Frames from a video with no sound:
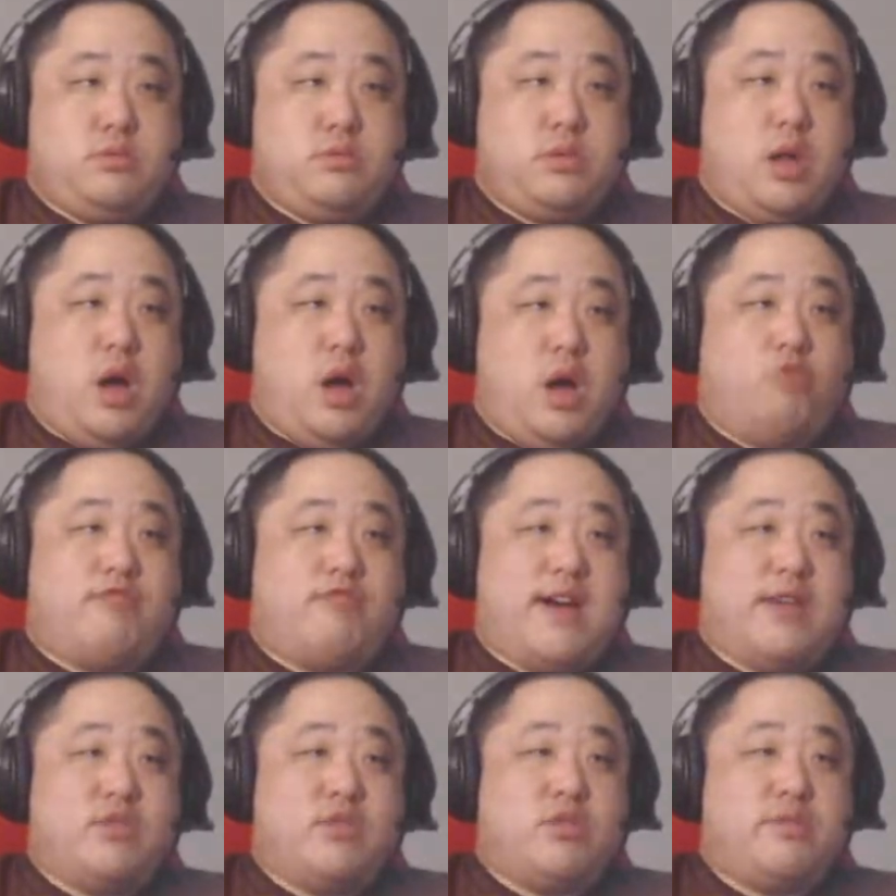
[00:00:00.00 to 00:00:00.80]
Oh,
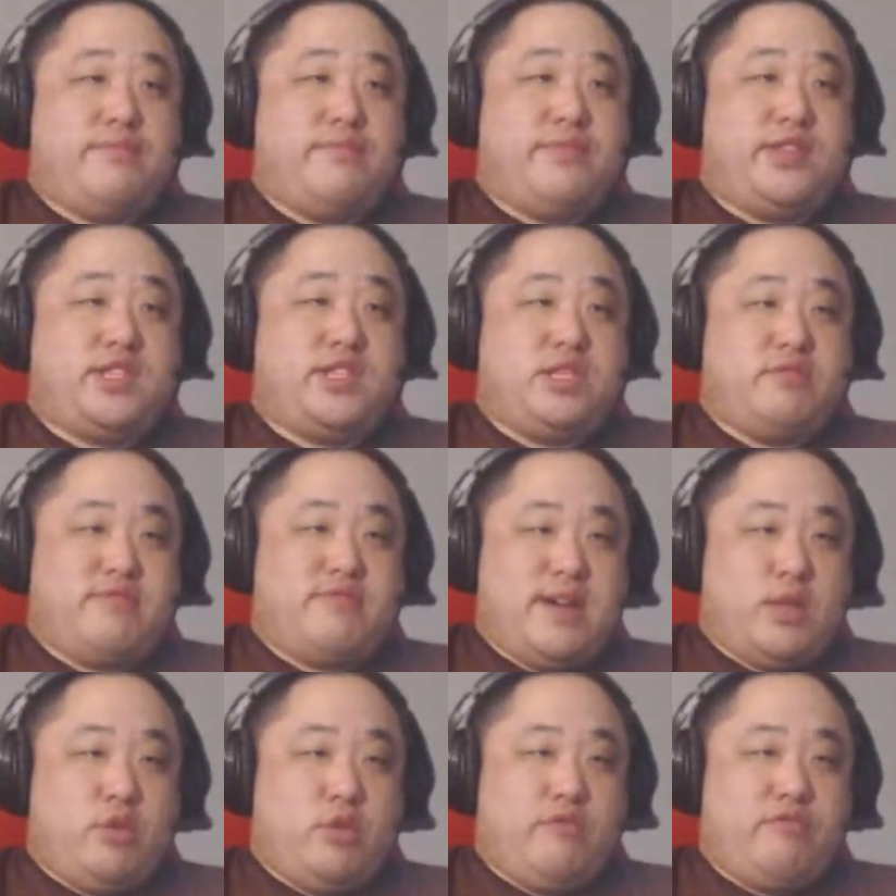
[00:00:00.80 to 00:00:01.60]
lather. I see the
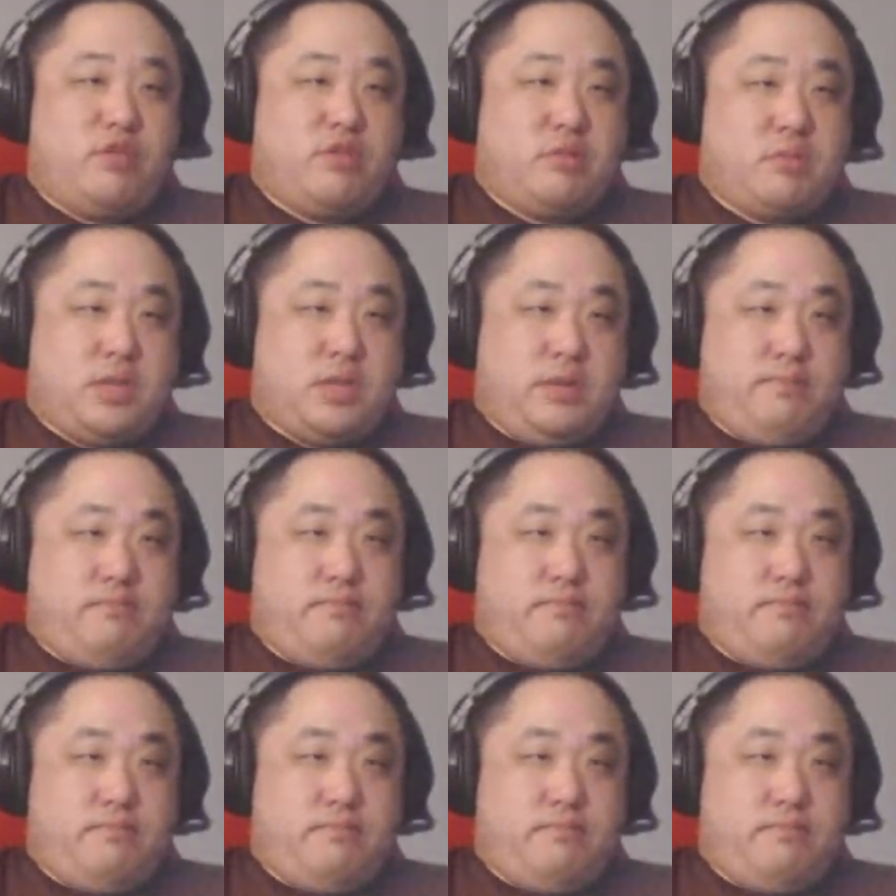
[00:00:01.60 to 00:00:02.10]
lather in front of me.